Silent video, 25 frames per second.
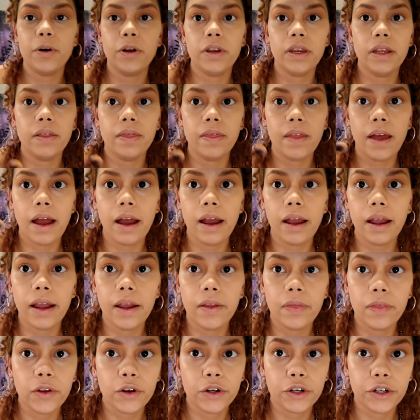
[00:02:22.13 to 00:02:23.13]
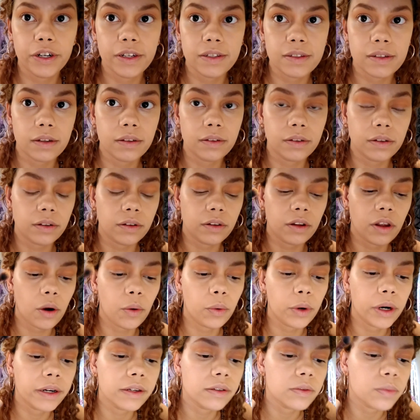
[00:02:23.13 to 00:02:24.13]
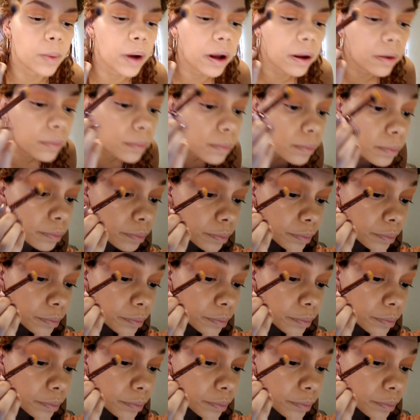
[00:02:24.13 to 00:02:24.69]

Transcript: putting that in the crease a little lower as well.